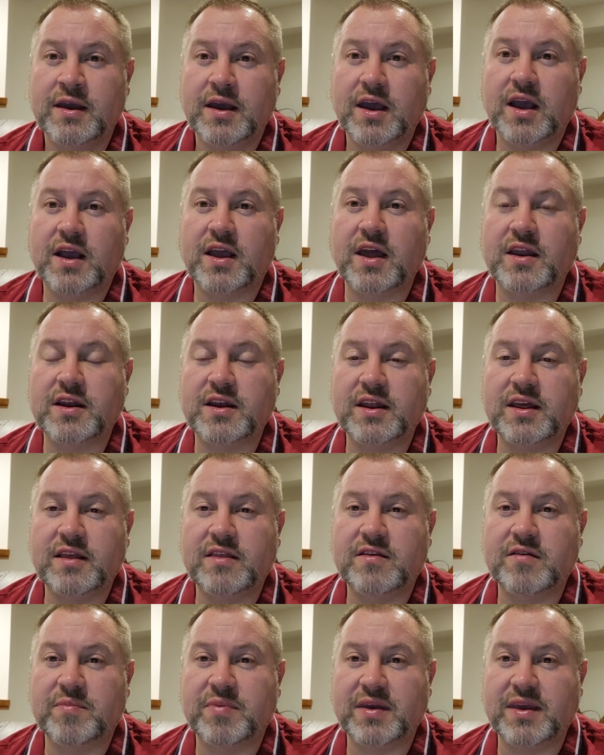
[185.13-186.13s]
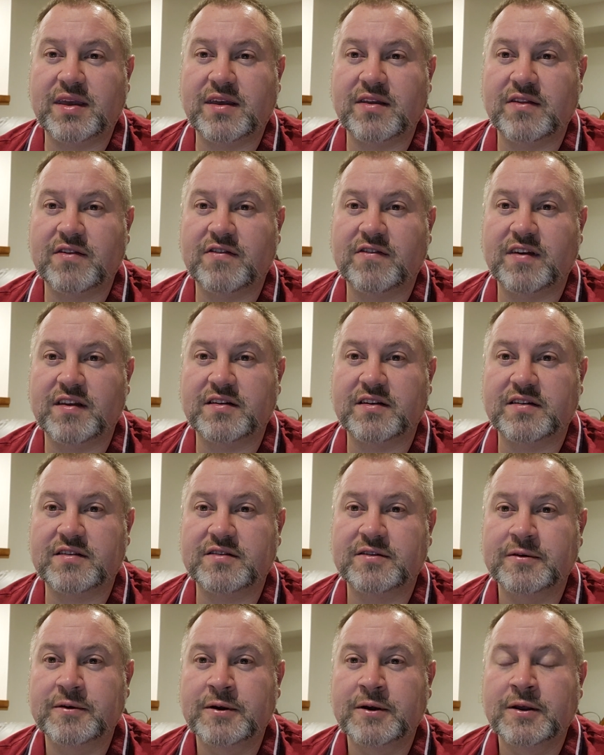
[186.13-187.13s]
are going to need to be
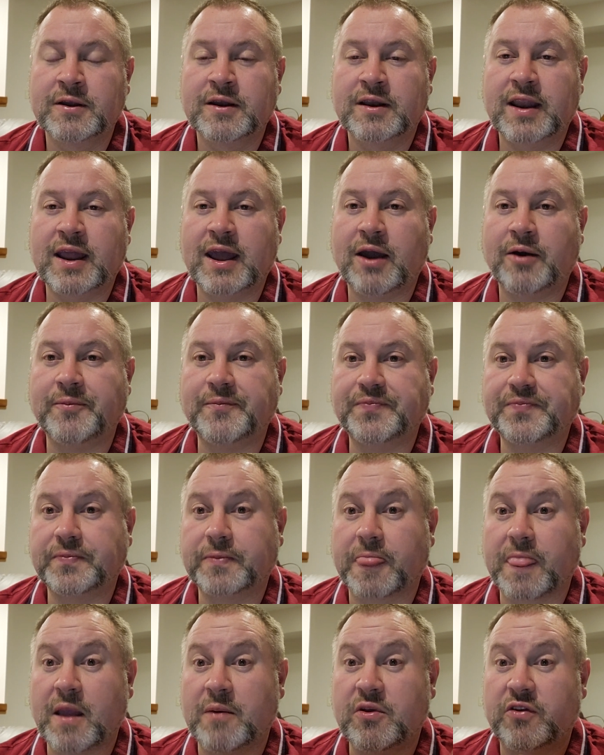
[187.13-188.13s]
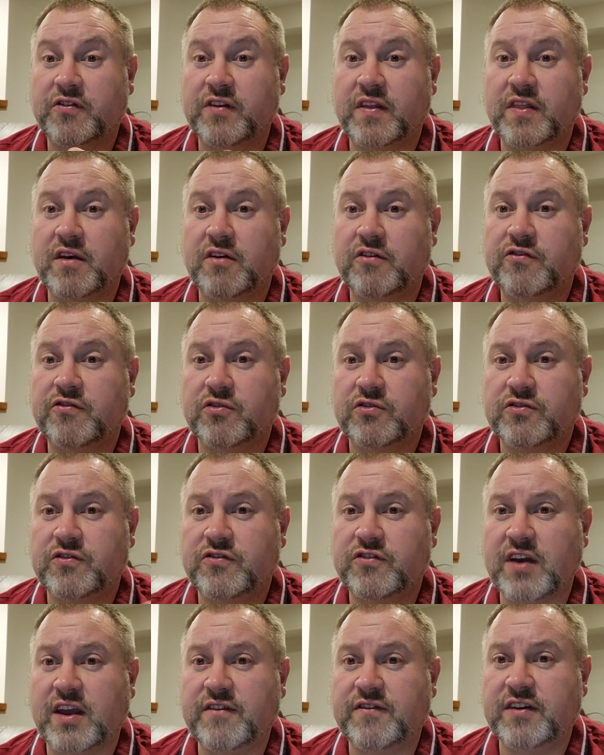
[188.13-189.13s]
considered. Now, I'm not saying those sorts
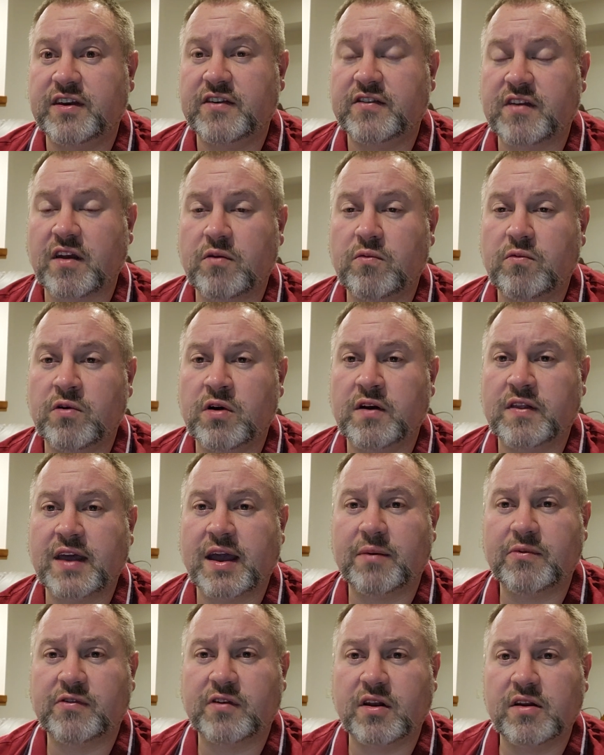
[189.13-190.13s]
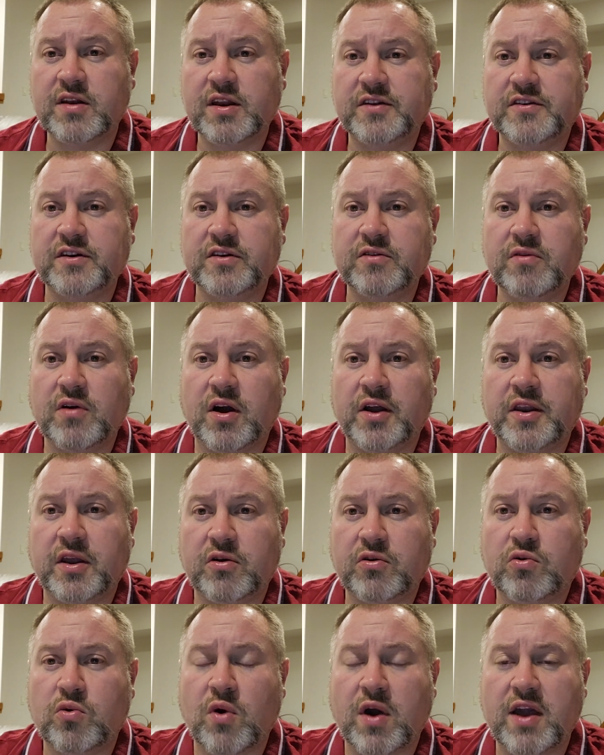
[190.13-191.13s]
of JVs don't work. They absolutely do. I
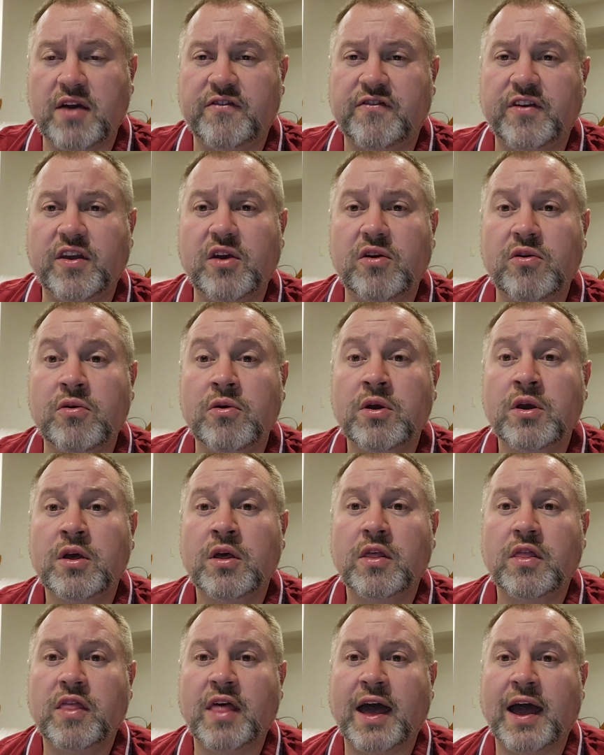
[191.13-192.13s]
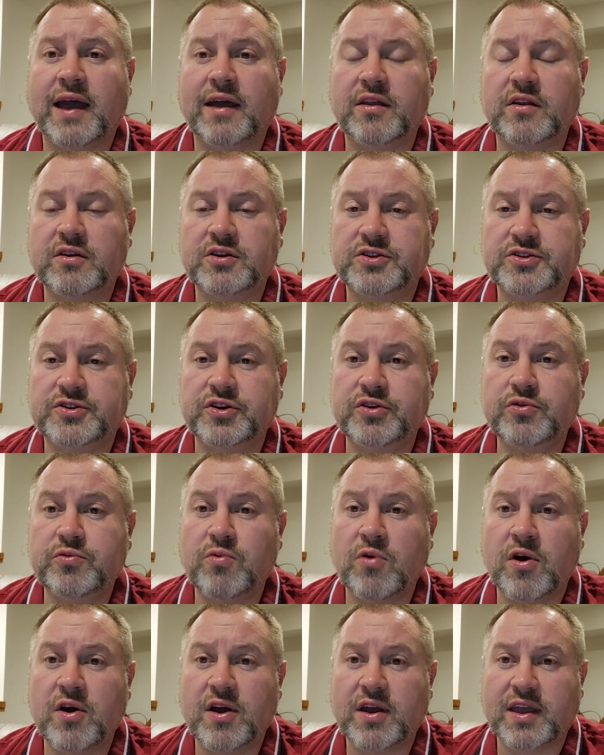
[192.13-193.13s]
know quite a few that do
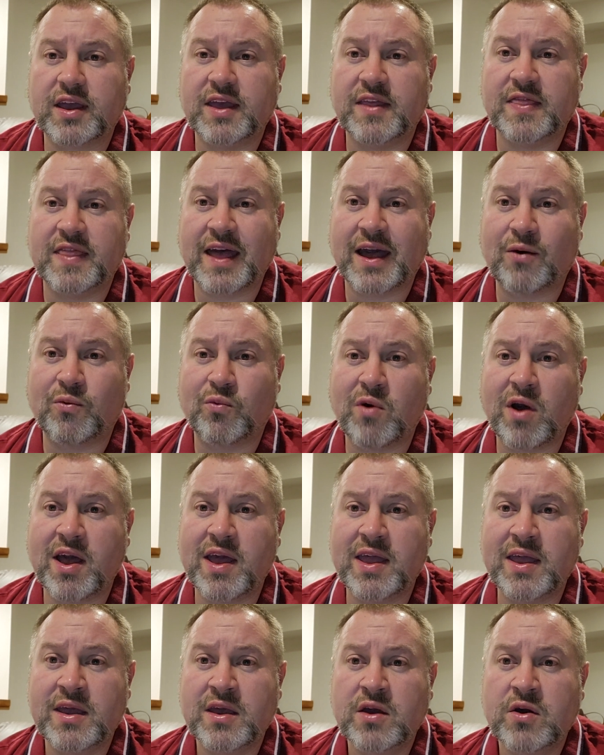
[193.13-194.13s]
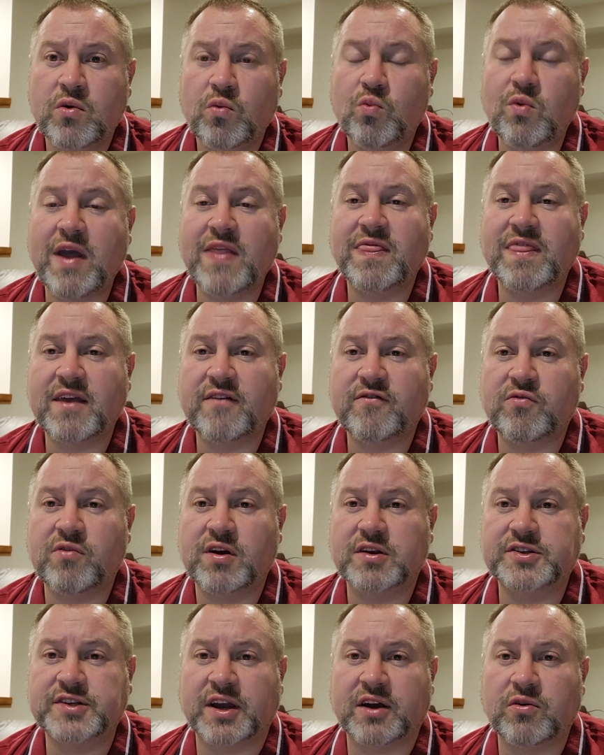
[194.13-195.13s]
work in that way when they've
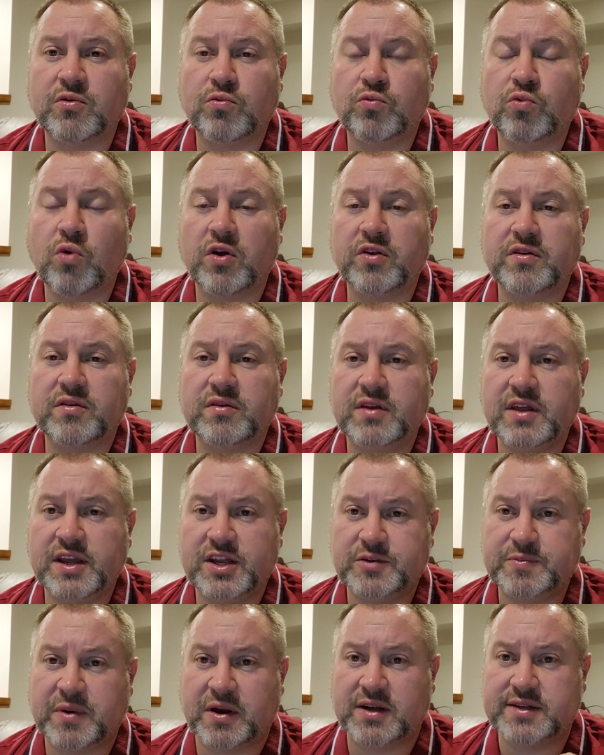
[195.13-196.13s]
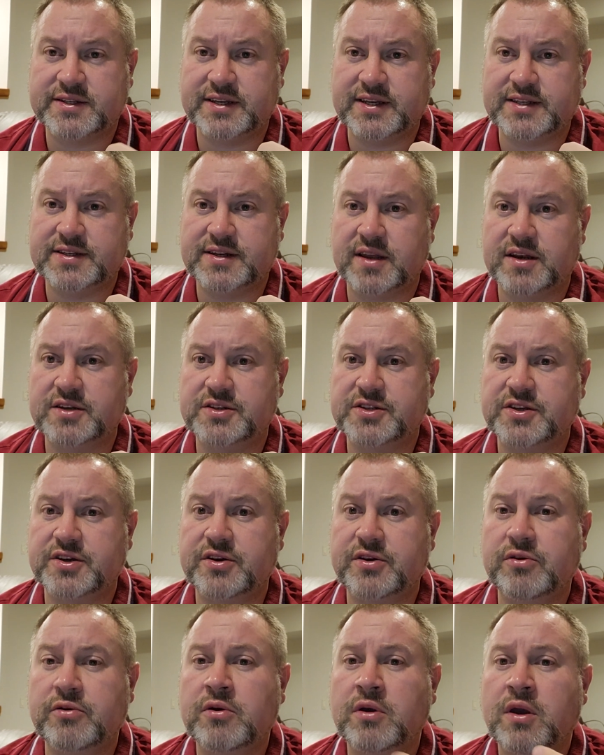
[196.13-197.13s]
worked out what each party is going to
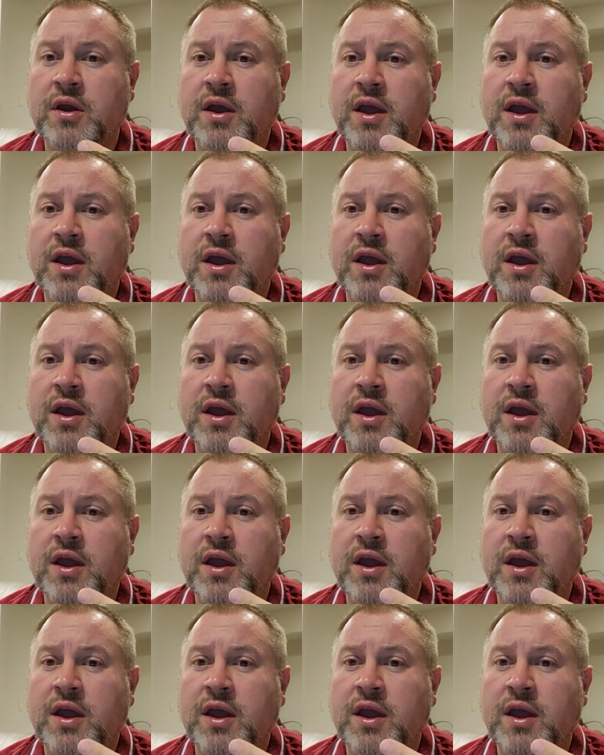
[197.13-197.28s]
do.